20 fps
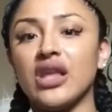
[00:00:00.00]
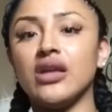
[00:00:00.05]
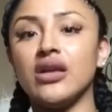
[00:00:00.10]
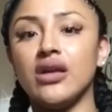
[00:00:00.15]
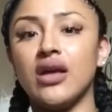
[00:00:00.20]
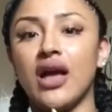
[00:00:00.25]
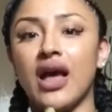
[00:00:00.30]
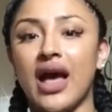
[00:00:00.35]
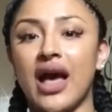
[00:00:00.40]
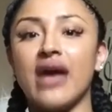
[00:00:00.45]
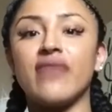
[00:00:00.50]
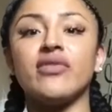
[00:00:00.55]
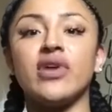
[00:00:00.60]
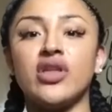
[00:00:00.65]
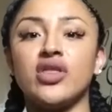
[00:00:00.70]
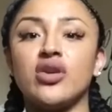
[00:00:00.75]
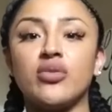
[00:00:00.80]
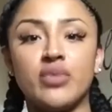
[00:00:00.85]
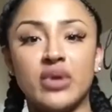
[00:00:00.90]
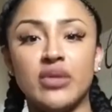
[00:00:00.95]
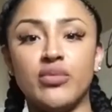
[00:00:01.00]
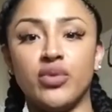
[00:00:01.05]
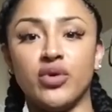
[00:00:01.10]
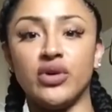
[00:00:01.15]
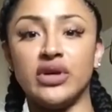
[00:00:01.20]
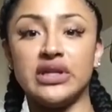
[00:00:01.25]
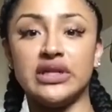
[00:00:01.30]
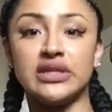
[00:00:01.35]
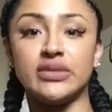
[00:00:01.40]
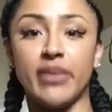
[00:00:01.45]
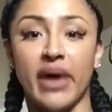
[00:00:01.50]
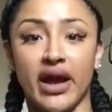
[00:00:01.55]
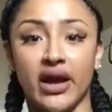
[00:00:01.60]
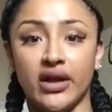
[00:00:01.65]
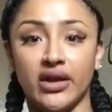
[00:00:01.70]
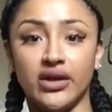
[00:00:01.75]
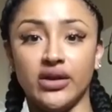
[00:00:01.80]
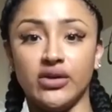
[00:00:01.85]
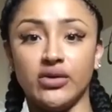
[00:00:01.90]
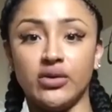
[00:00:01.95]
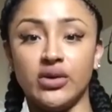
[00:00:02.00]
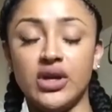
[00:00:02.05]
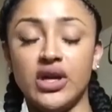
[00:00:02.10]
have other people inspire you.